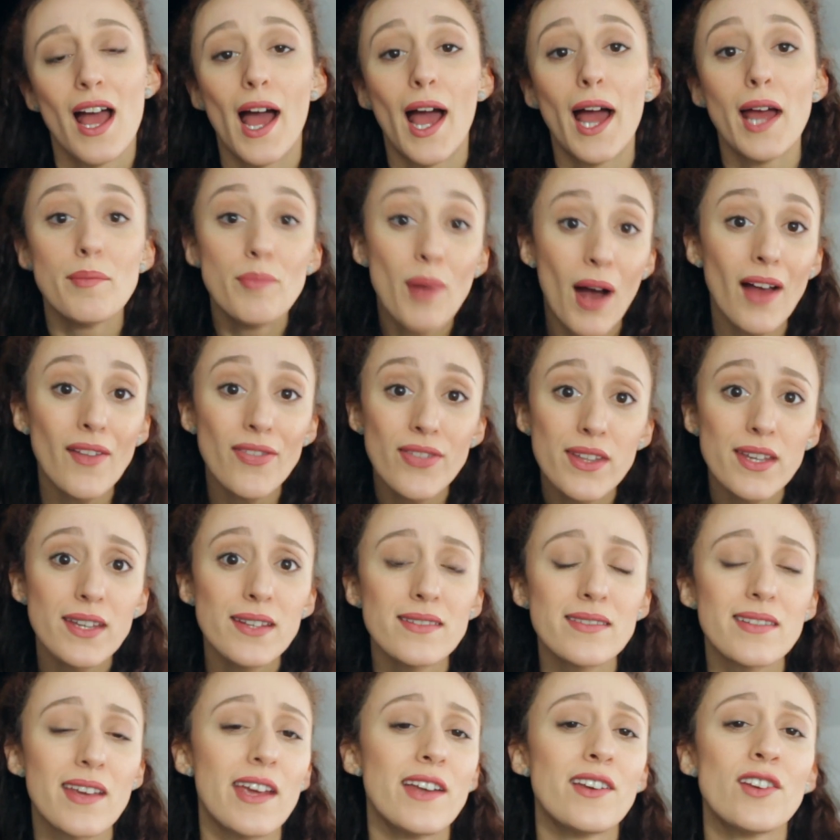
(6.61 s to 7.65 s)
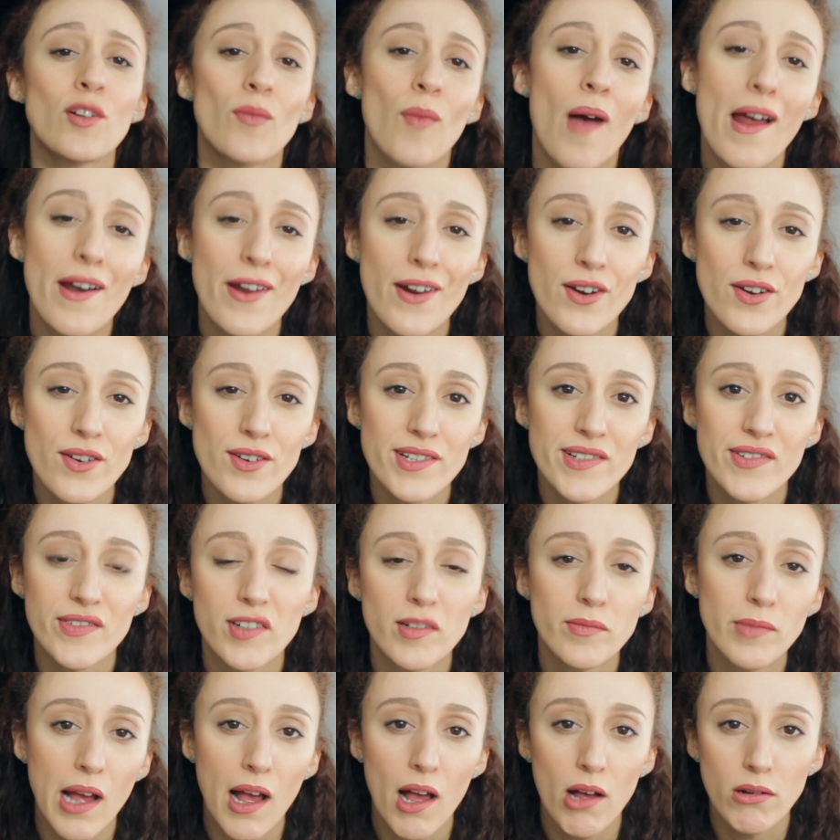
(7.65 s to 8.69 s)
I bought these in your monitors
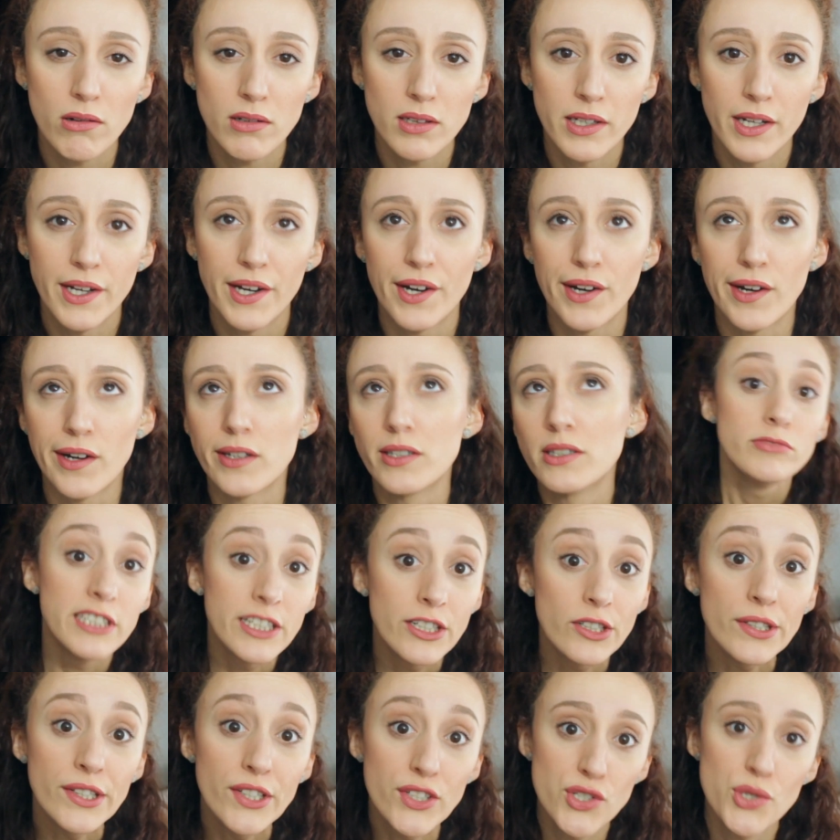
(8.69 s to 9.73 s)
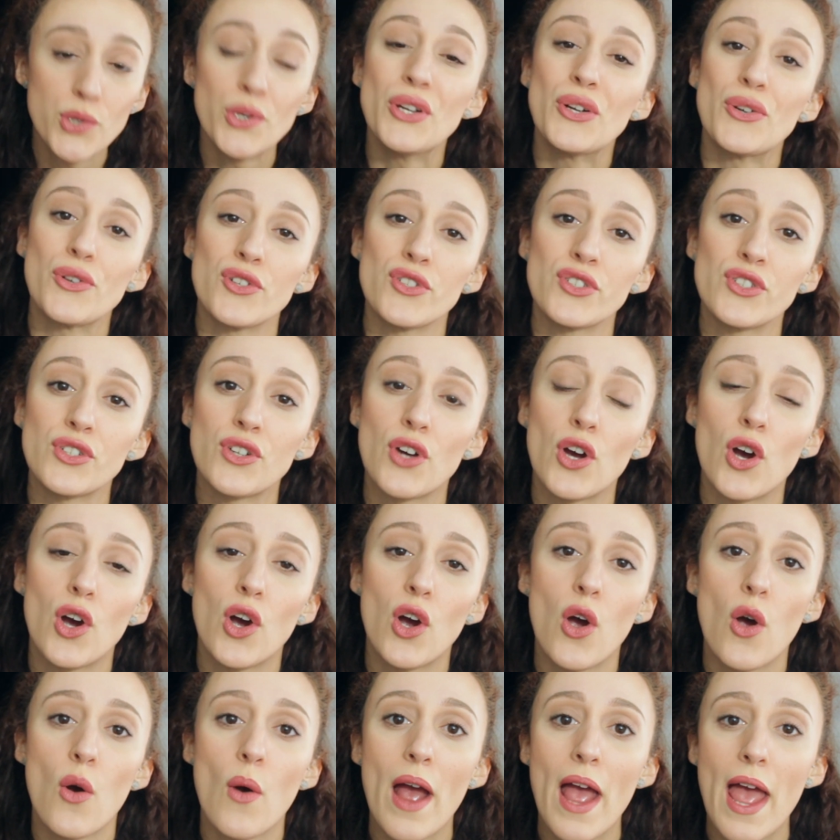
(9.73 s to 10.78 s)
from Alclair nearly 2 years
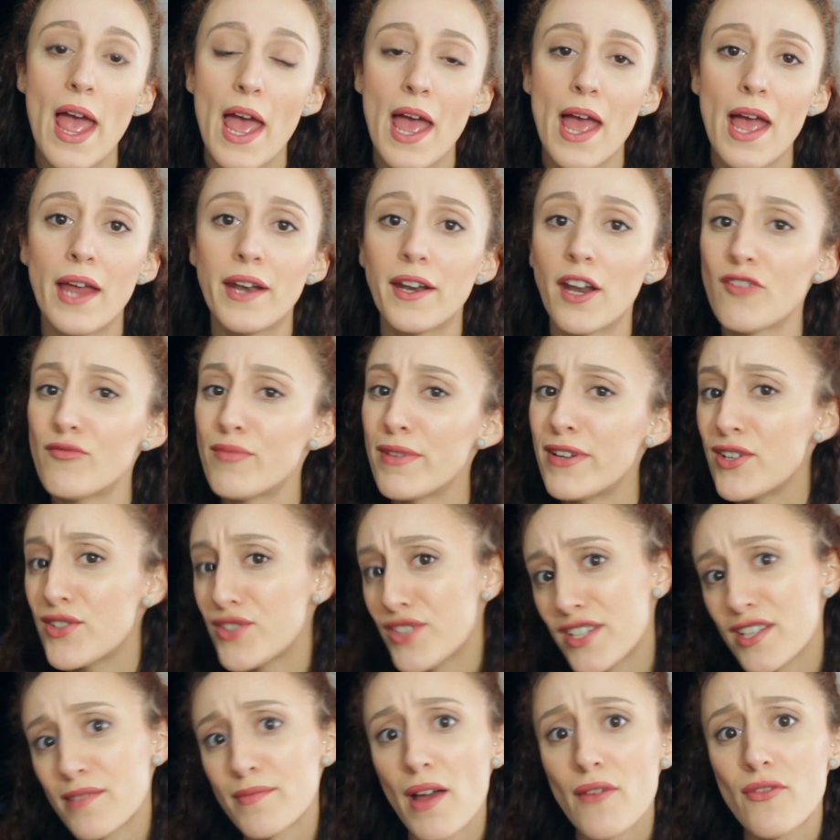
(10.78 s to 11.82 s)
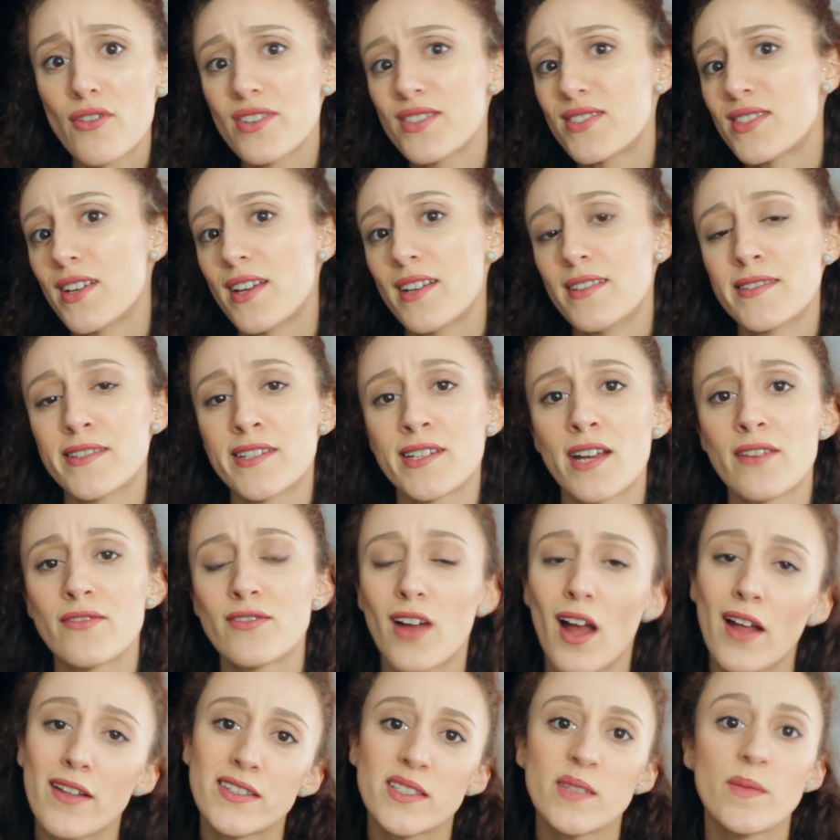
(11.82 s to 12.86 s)
ago, and I've been using them ever since, and
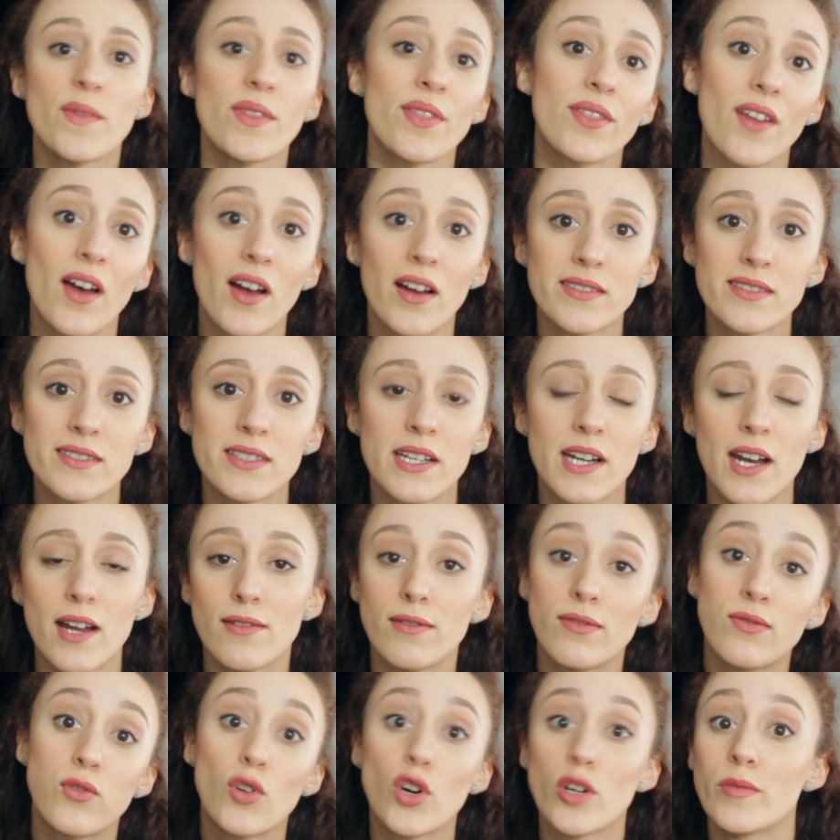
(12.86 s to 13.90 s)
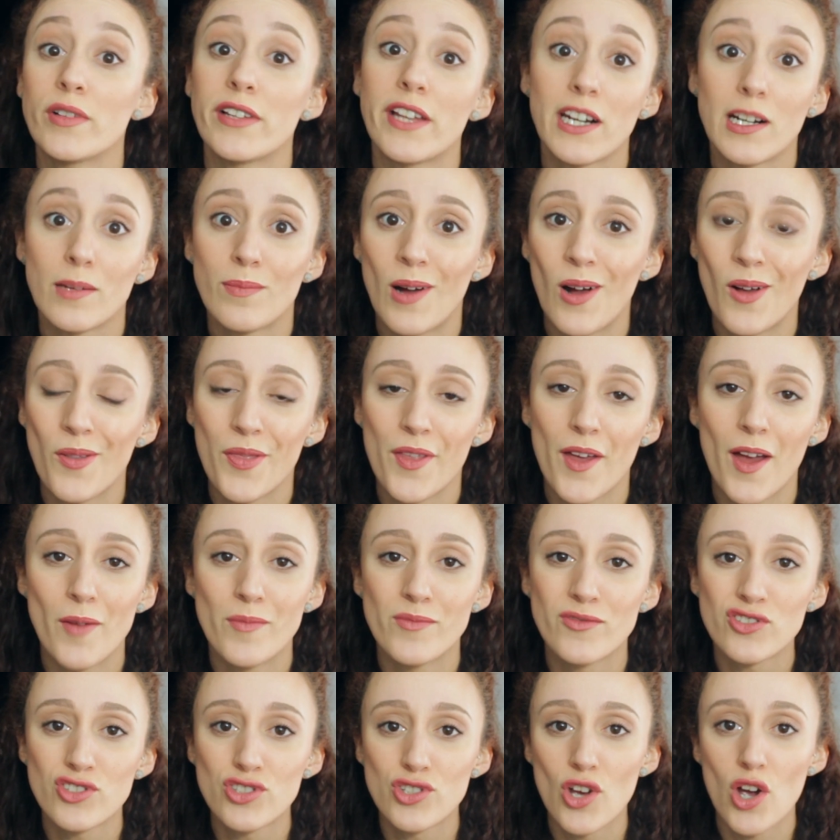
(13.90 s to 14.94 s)
I've got some thoughts that I've formulated about
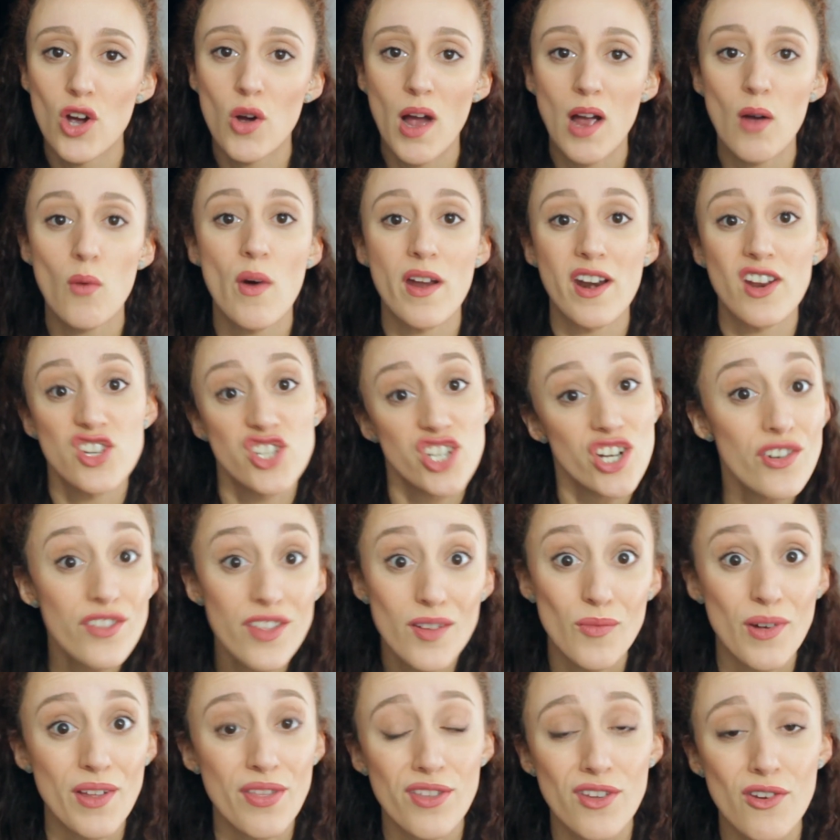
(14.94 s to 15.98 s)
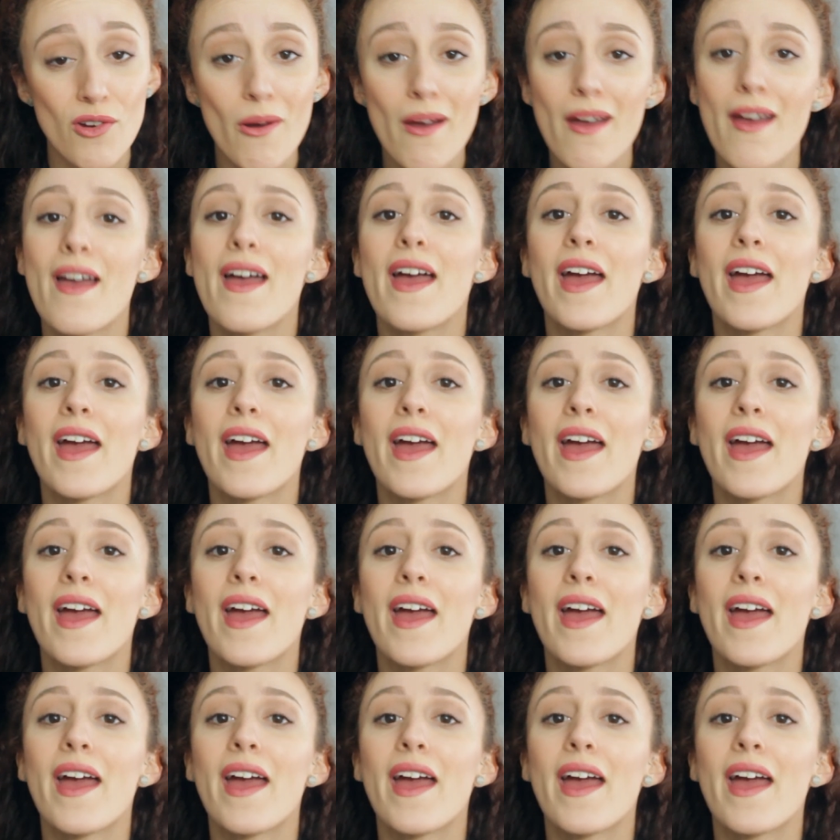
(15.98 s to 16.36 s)
them, so I want to share them with you.